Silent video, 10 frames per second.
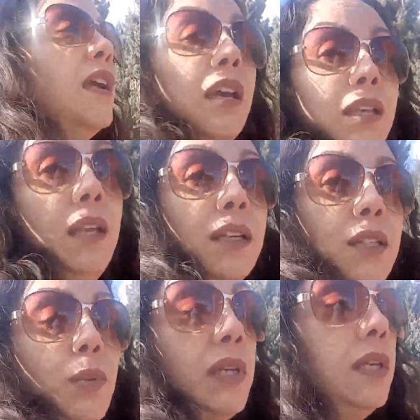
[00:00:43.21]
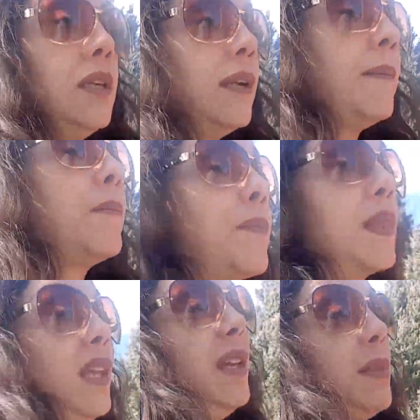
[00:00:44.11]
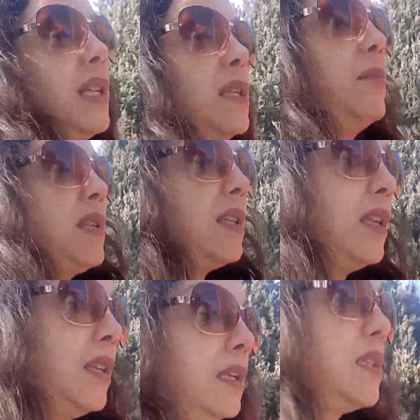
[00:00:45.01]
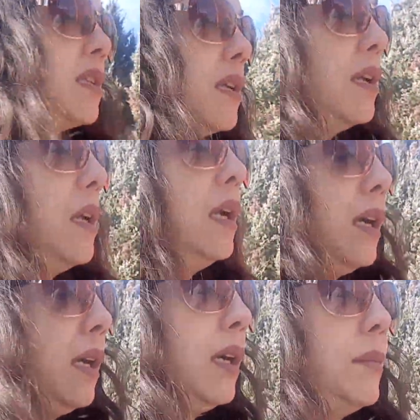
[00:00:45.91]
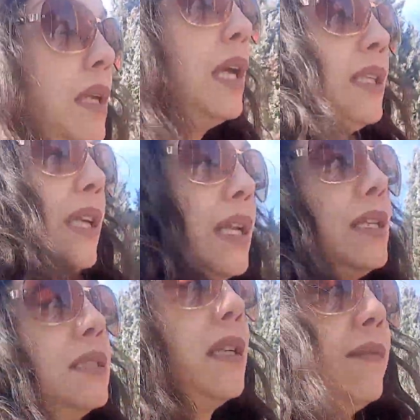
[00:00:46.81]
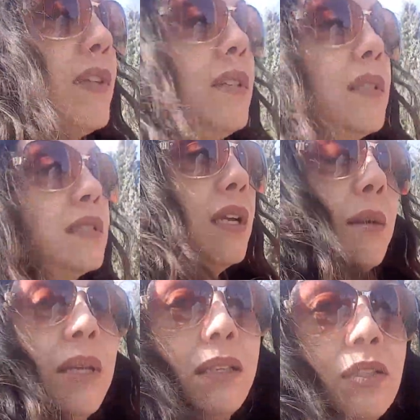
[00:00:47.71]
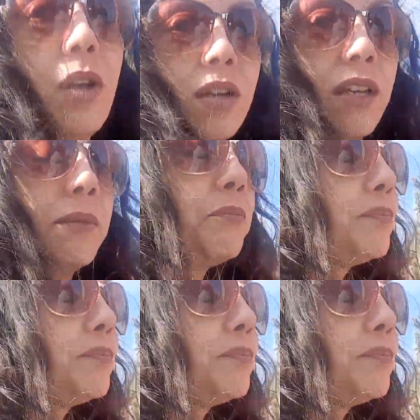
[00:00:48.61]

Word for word: and next week, and by the time you see this, um, daylight savings time has hit.